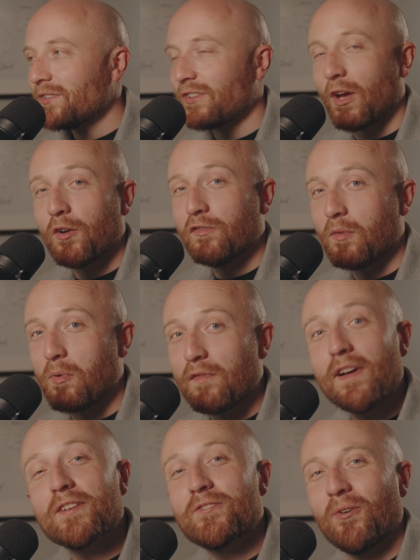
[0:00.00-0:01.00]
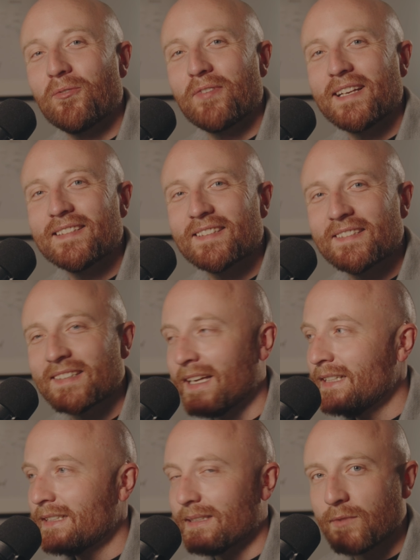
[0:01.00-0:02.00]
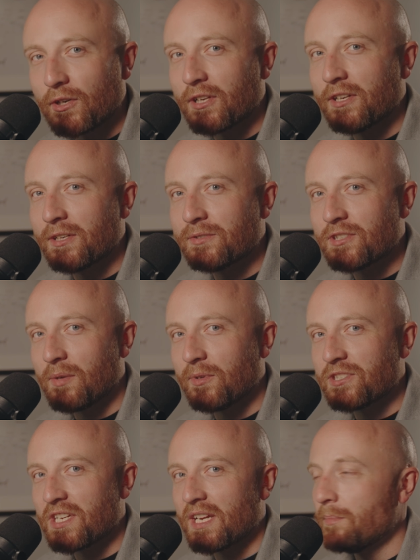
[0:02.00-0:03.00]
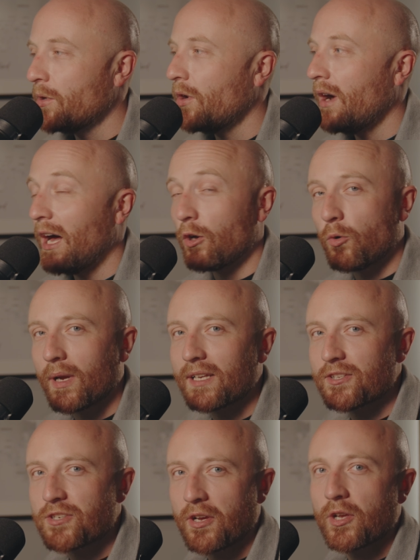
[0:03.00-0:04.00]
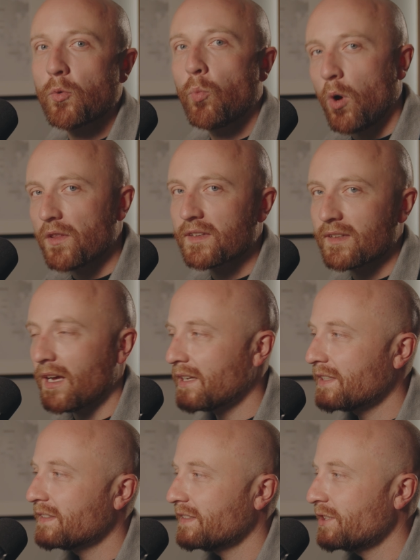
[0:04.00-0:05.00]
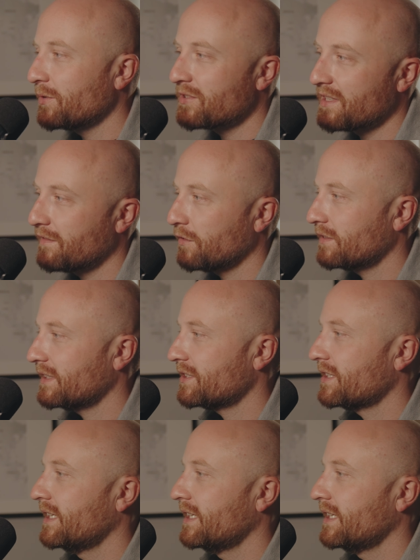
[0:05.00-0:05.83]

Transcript: So for professional reasons, I'm not going to do too much here, but I'll quickly show you what the sliders do to the footage.